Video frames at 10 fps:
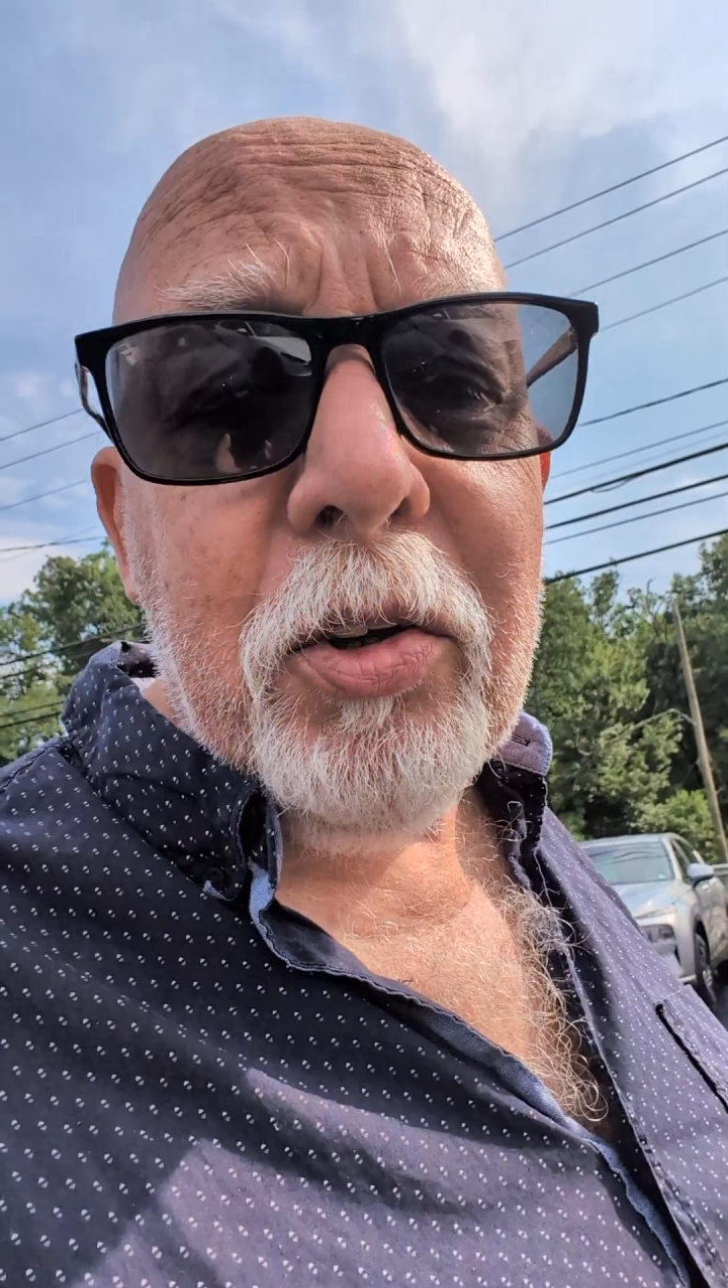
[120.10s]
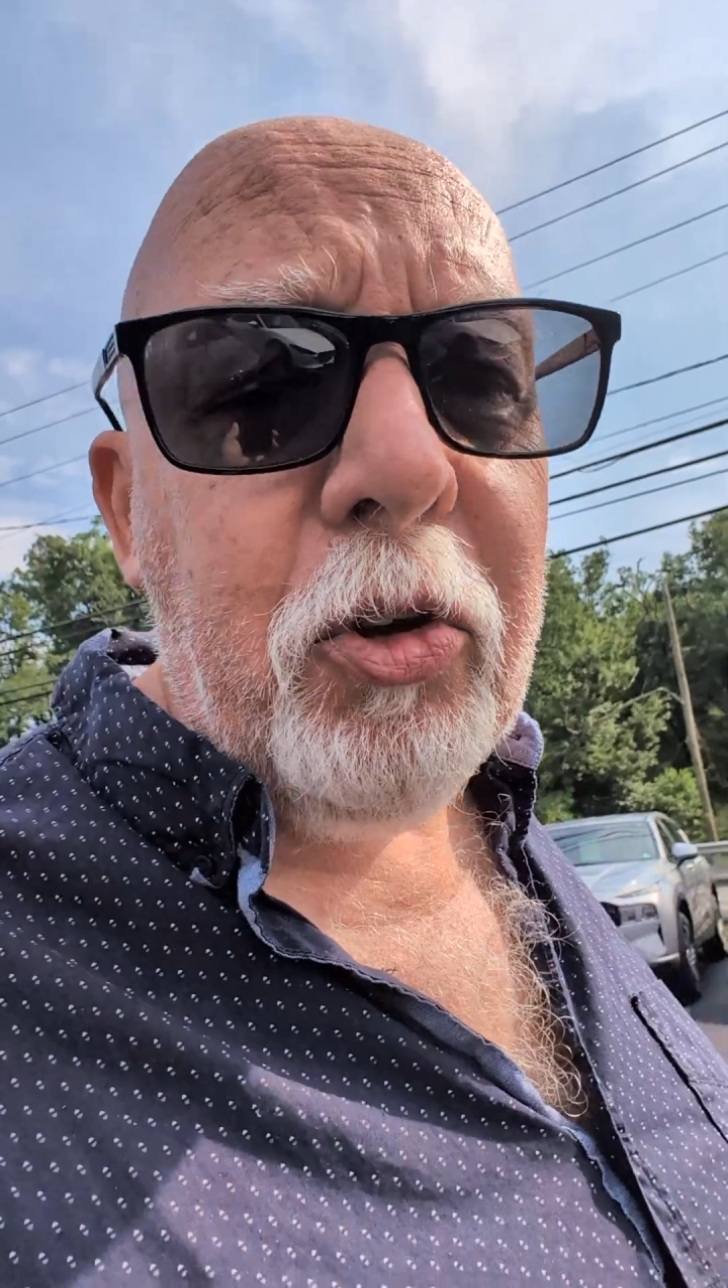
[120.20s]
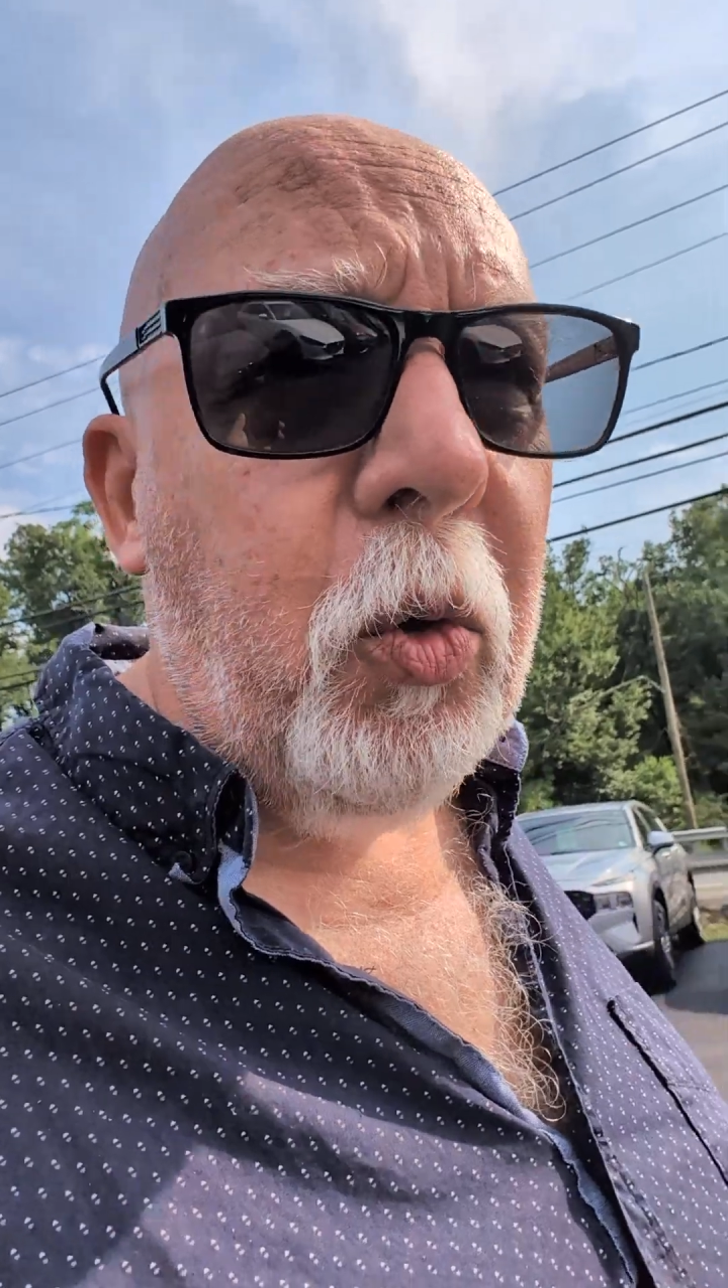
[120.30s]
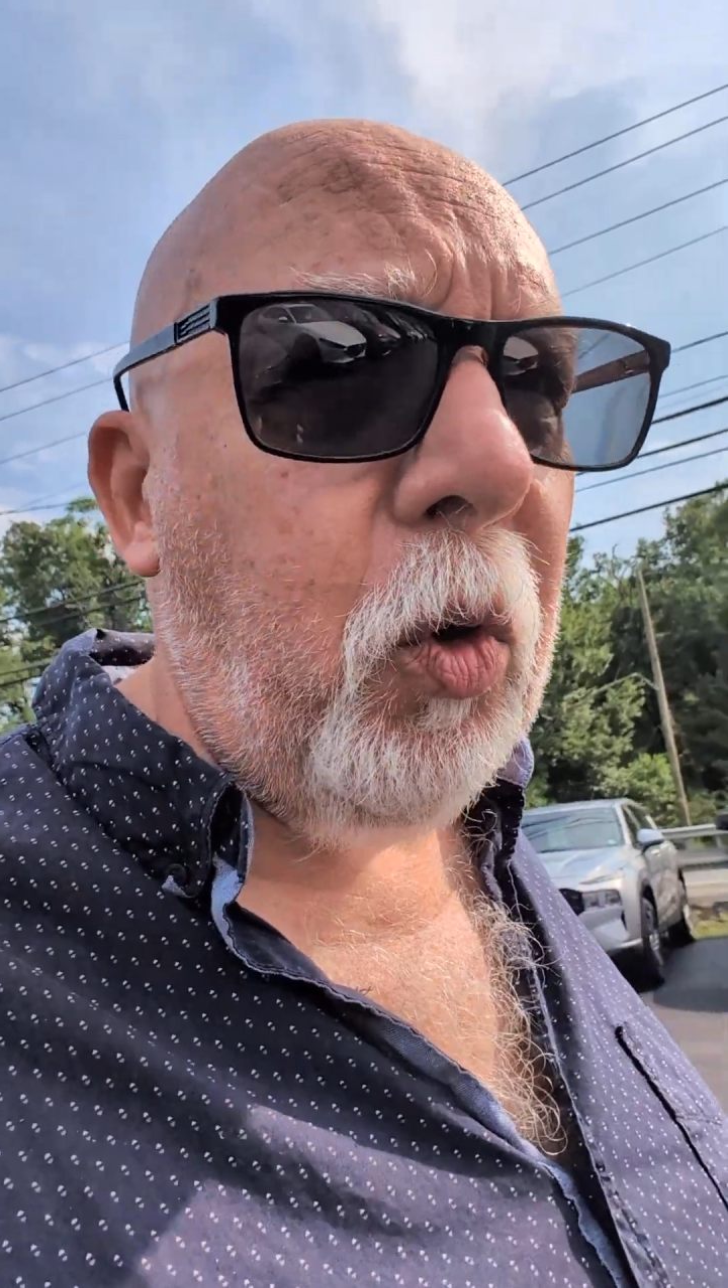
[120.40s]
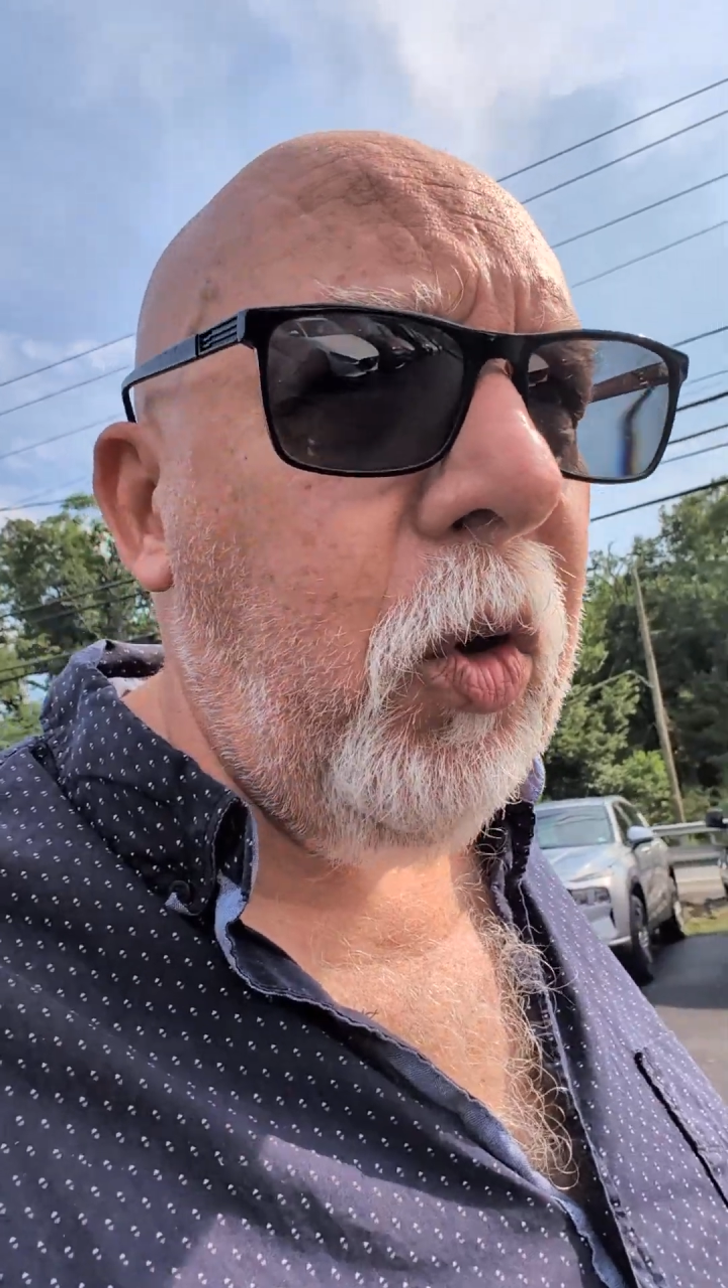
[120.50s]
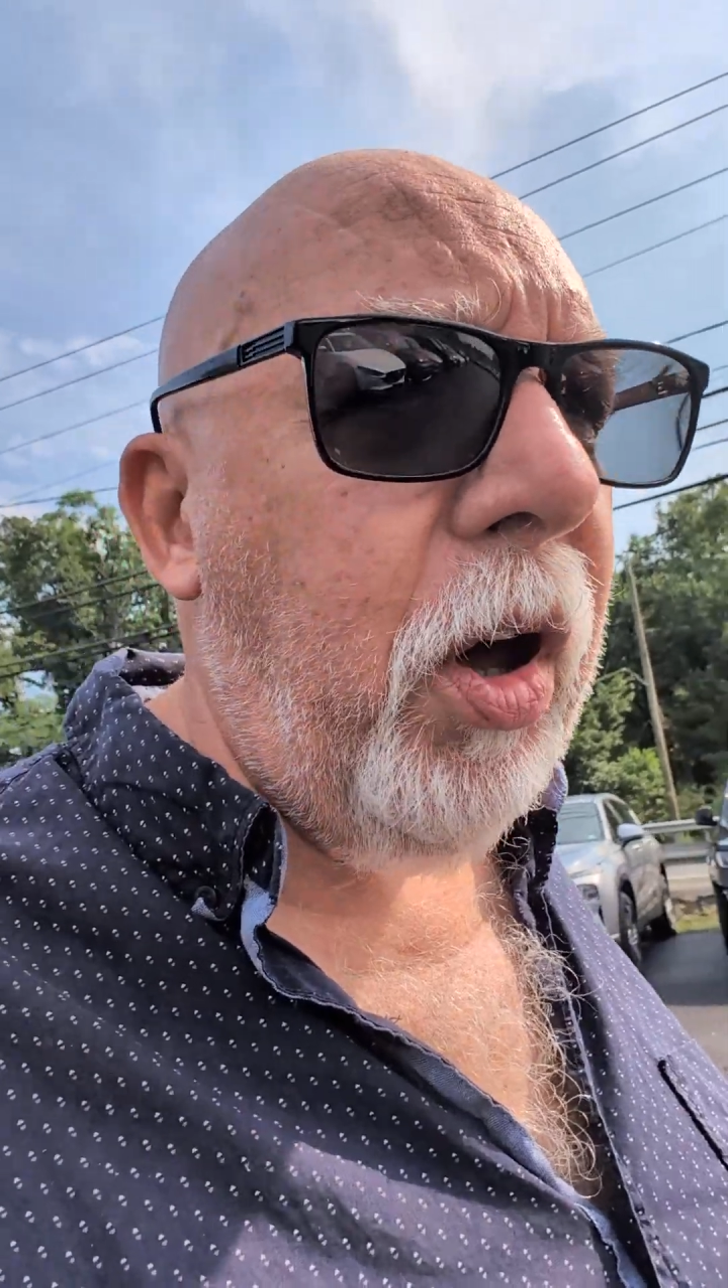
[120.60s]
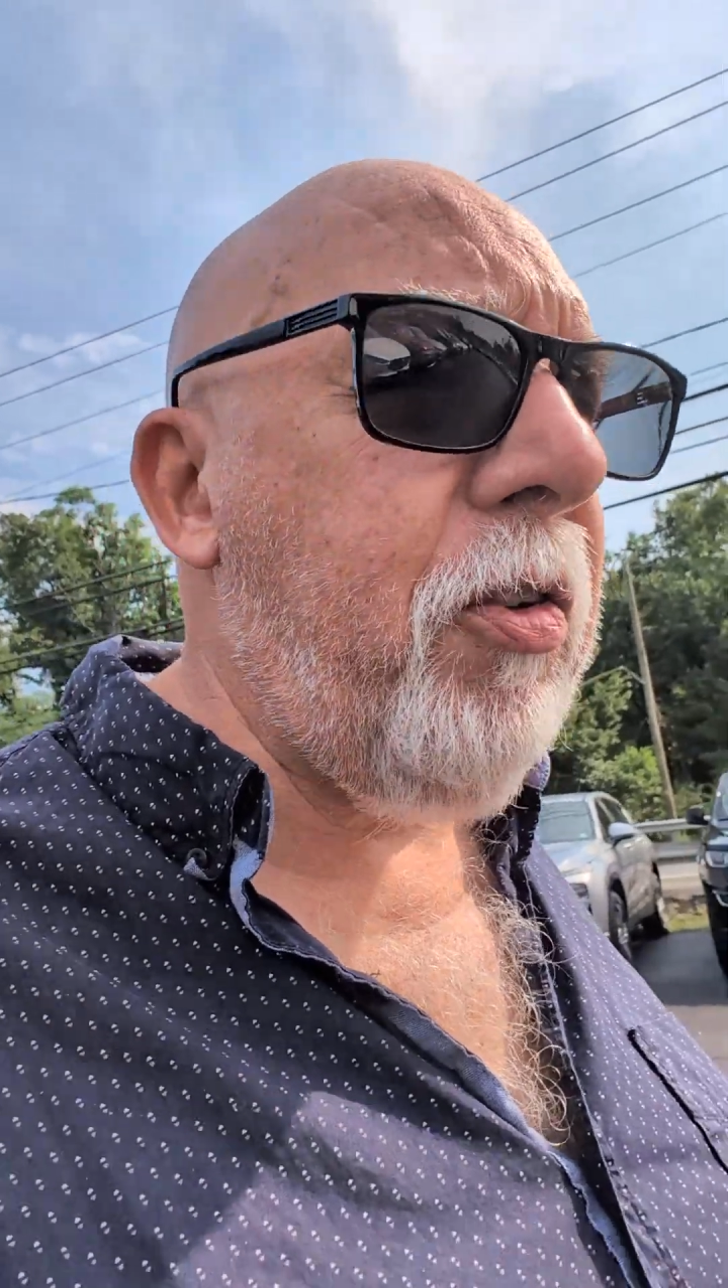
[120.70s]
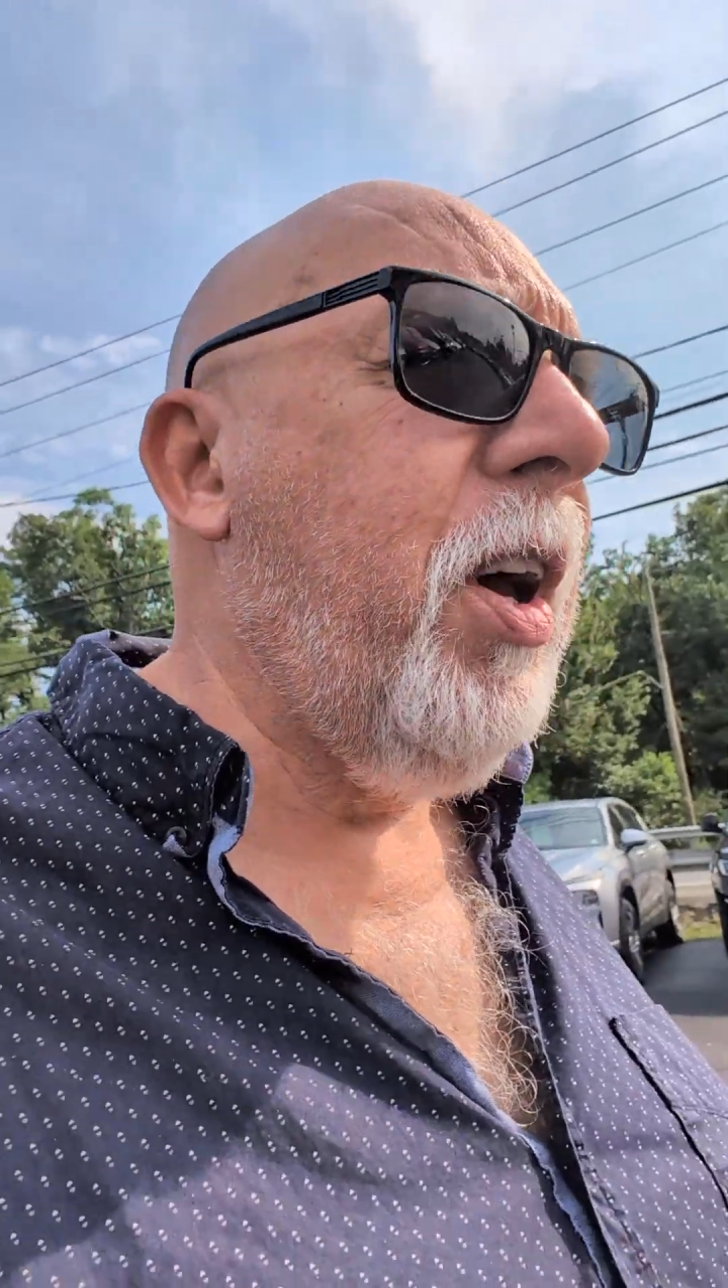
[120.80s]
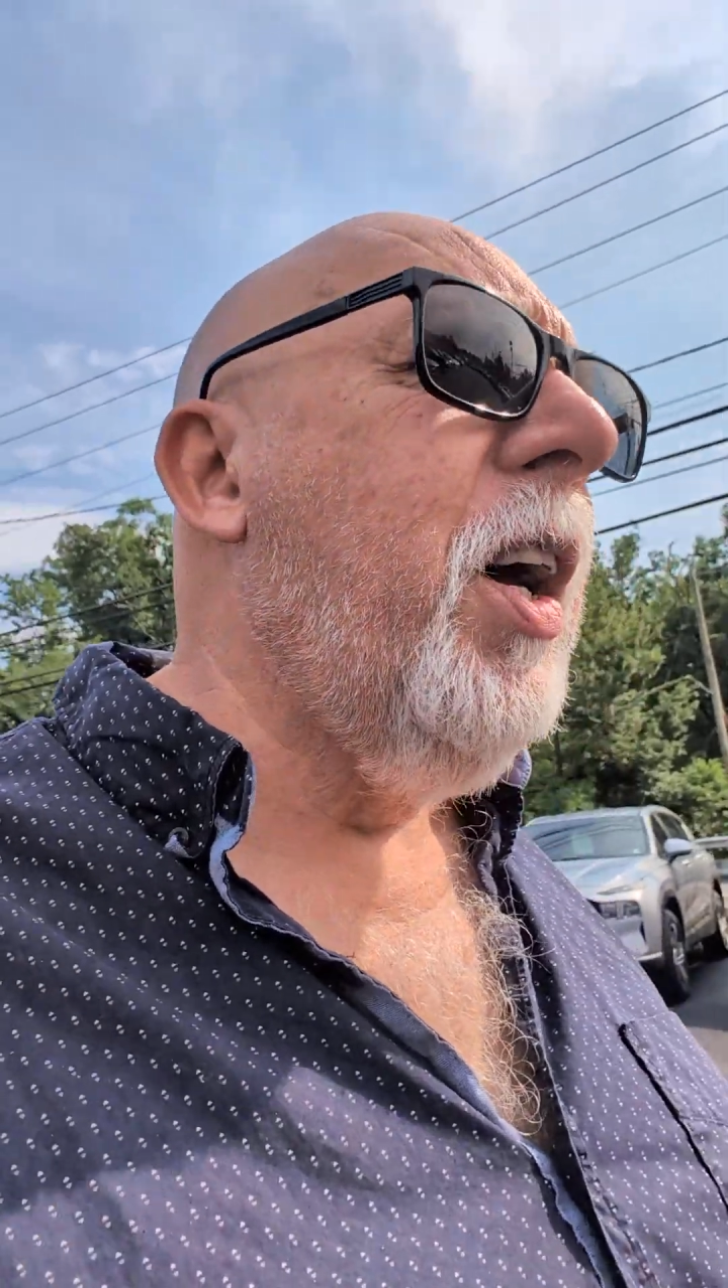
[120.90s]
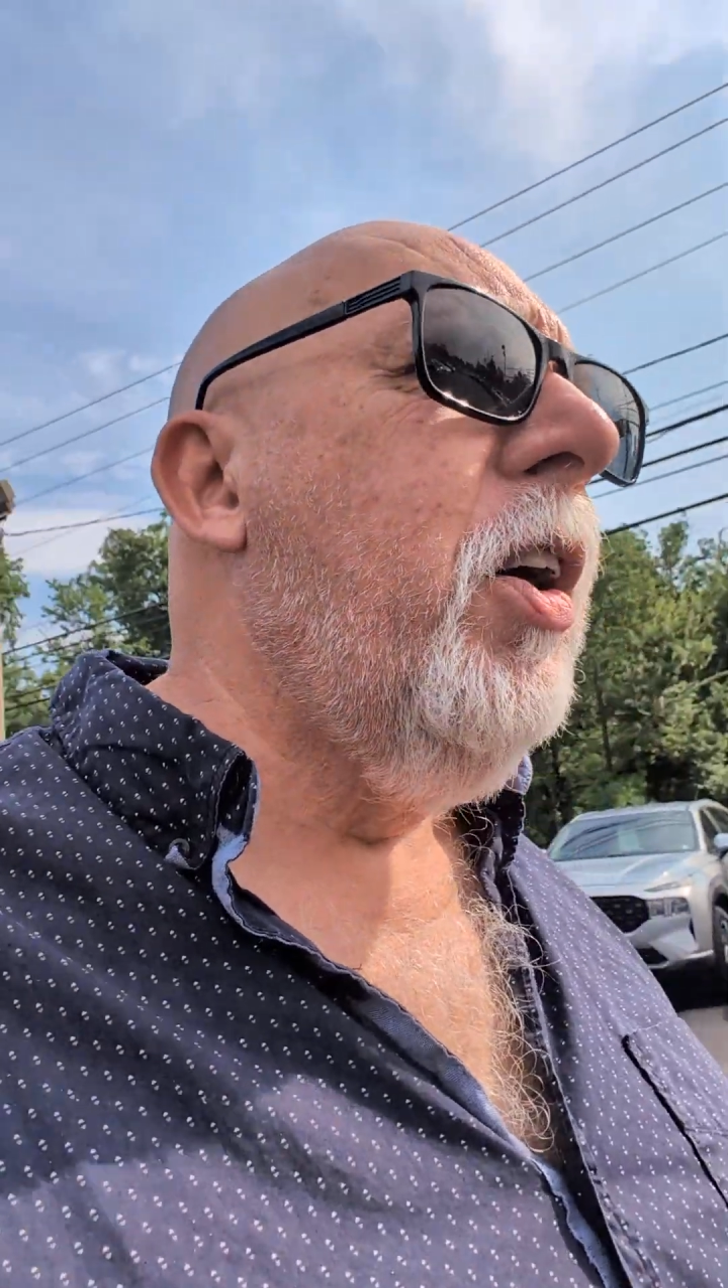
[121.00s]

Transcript: a total loss.